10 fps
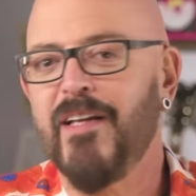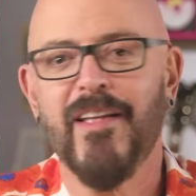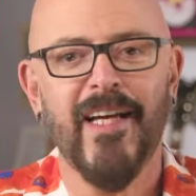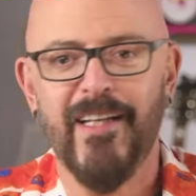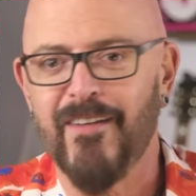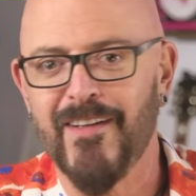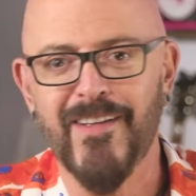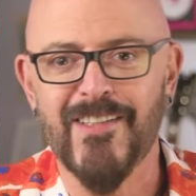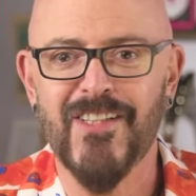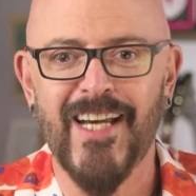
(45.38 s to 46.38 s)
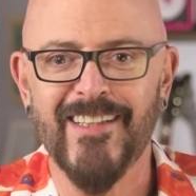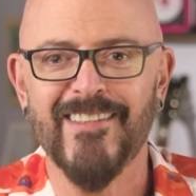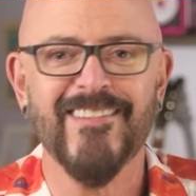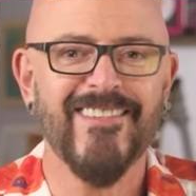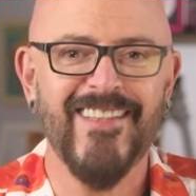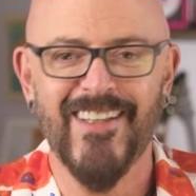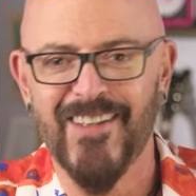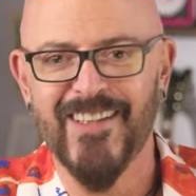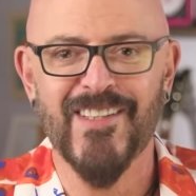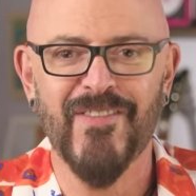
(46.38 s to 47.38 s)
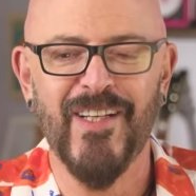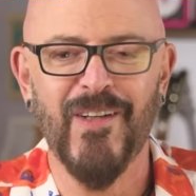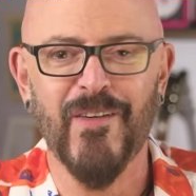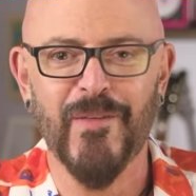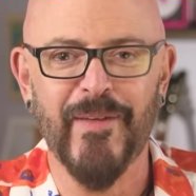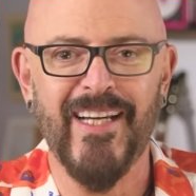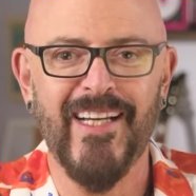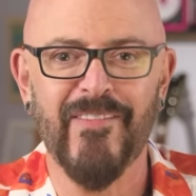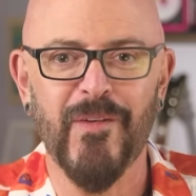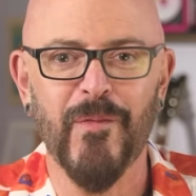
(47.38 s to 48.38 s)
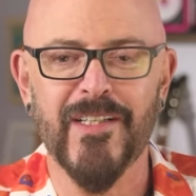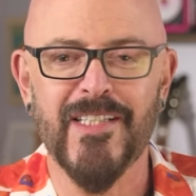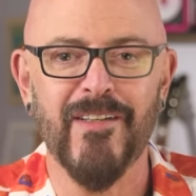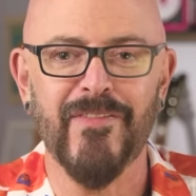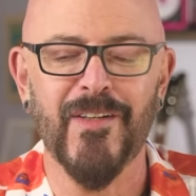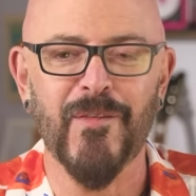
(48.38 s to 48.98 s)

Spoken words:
done that here on this channel. Take a look at this video over my head if you want to see the fun